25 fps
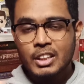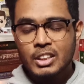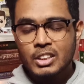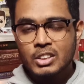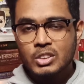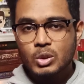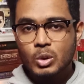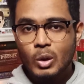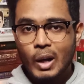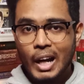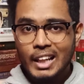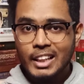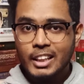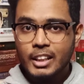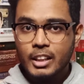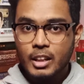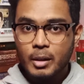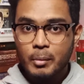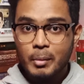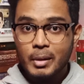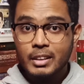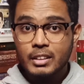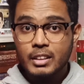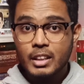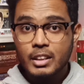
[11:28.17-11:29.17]
So highly
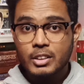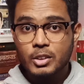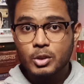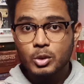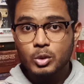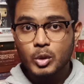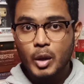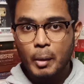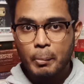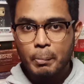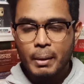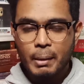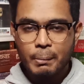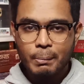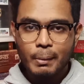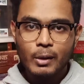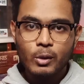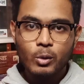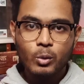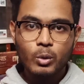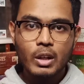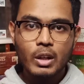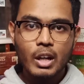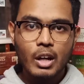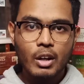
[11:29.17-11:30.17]
recommend it to the people
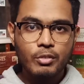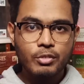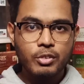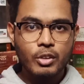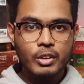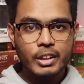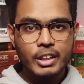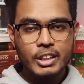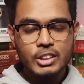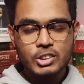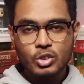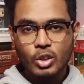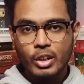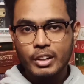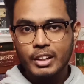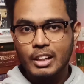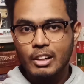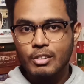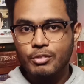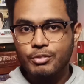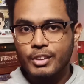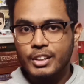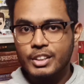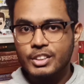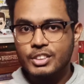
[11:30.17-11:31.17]
who love
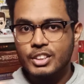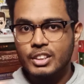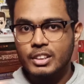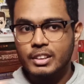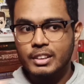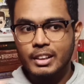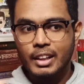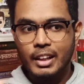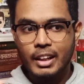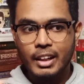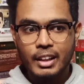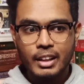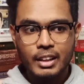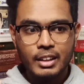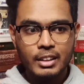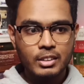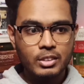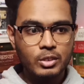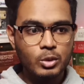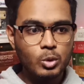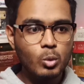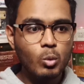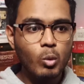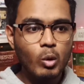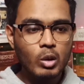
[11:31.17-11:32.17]
historical fiction
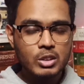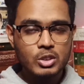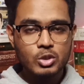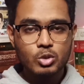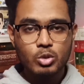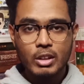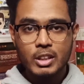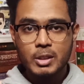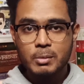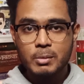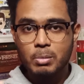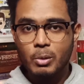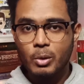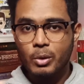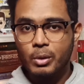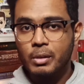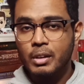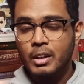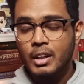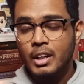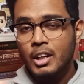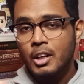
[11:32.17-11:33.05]
and who wants to explore